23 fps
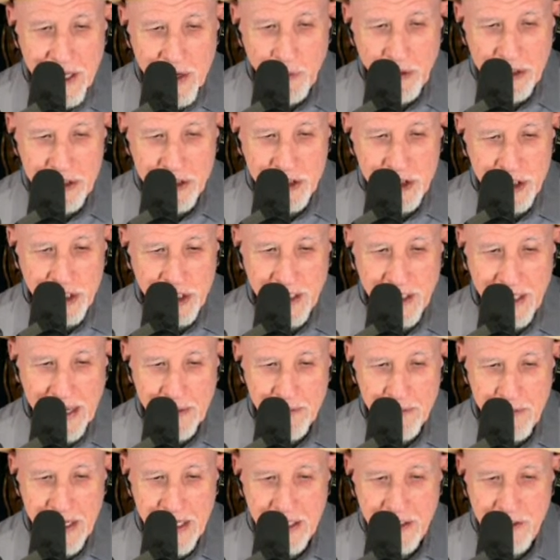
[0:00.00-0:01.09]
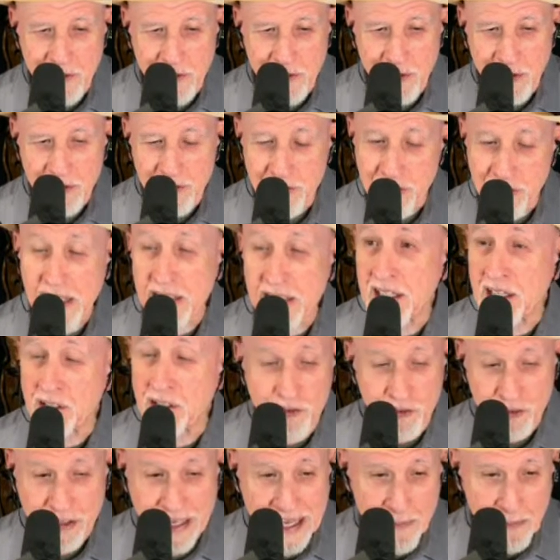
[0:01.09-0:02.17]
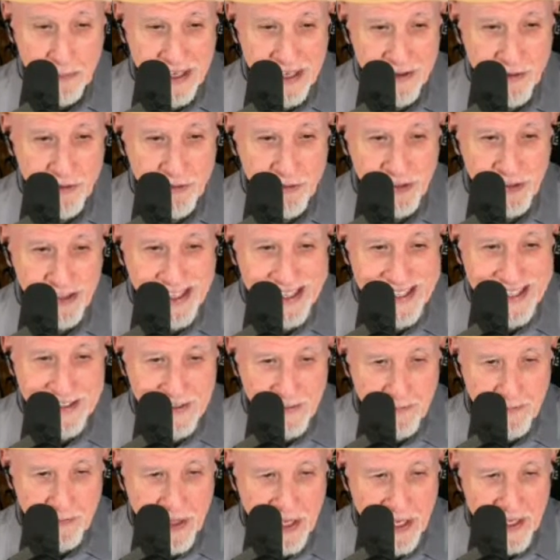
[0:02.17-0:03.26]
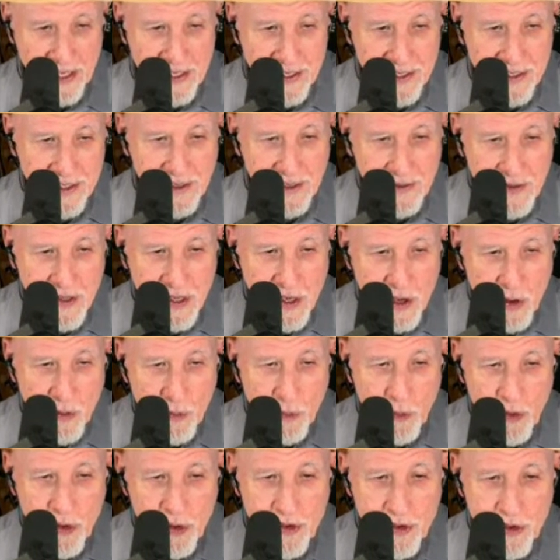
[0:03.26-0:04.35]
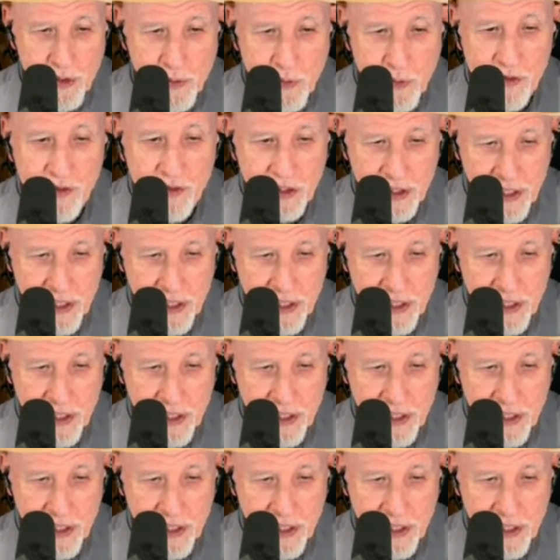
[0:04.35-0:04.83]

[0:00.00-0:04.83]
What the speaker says: which made Daly escape in flight. And Warner was